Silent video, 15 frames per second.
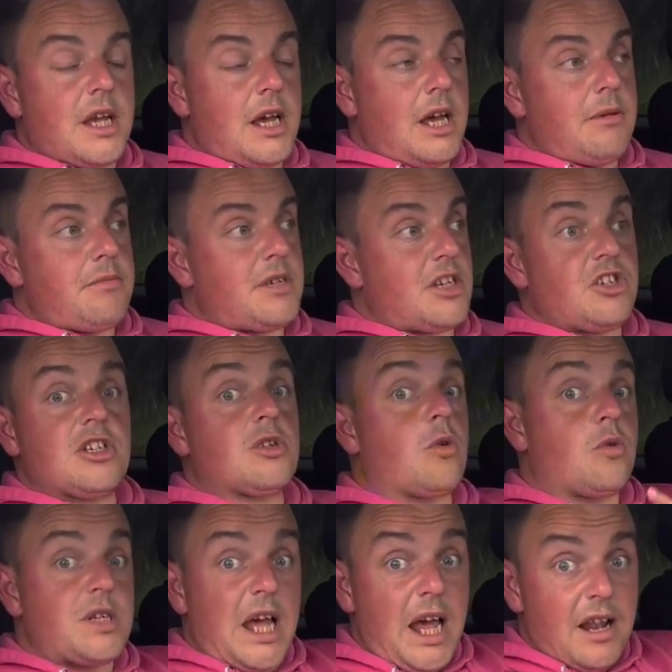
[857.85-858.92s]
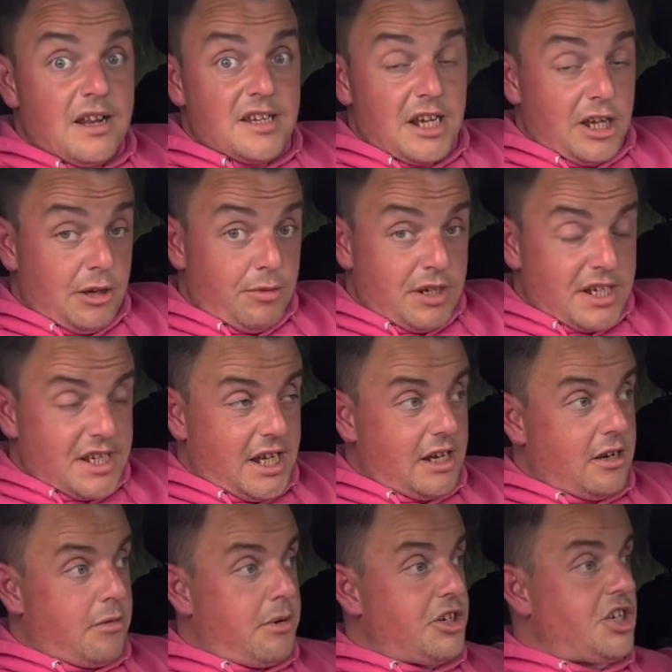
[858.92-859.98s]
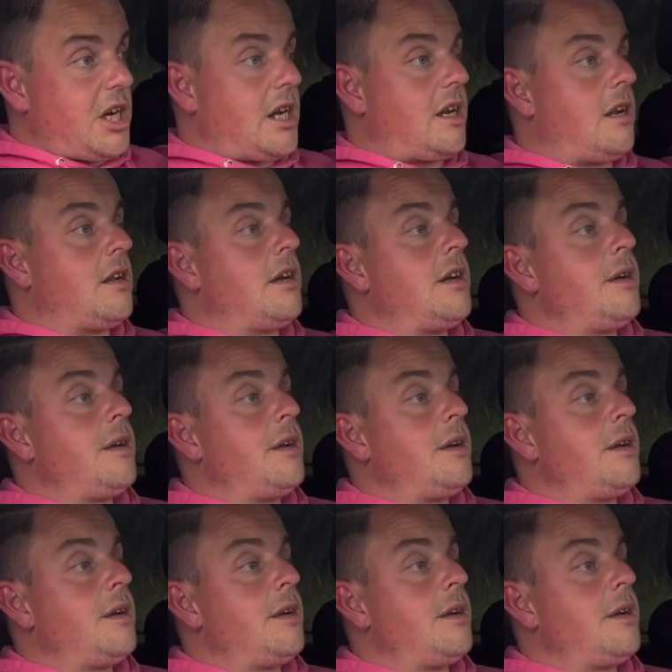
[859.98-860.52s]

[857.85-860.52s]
such as hotels, like you would have seen on my channel.